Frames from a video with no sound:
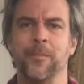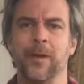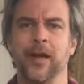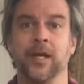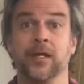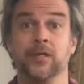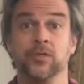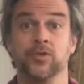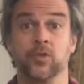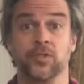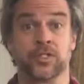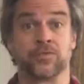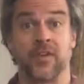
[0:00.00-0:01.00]
and
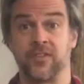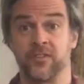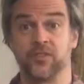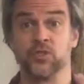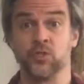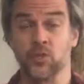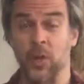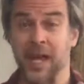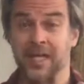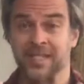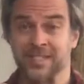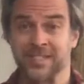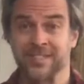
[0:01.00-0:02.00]
George's father's
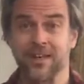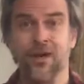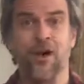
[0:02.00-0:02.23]
dress.